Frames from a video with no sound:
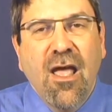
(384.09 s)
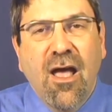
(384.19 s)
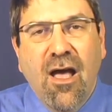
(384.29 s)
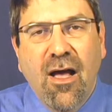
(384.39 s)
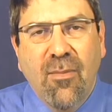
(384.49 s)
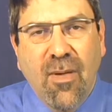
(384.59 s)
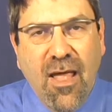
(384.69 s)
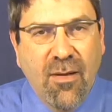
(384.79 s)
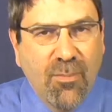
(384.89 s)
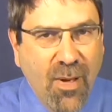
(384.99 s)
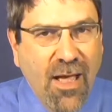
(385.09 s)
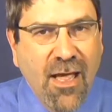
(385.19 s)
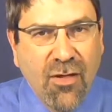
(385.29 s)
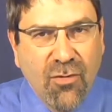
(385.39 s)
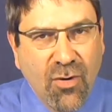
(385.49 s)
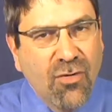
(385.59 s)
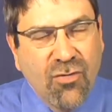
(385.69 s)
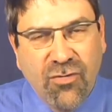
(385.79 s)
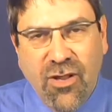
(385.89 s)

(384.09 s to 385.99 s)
um, and buy out your interest.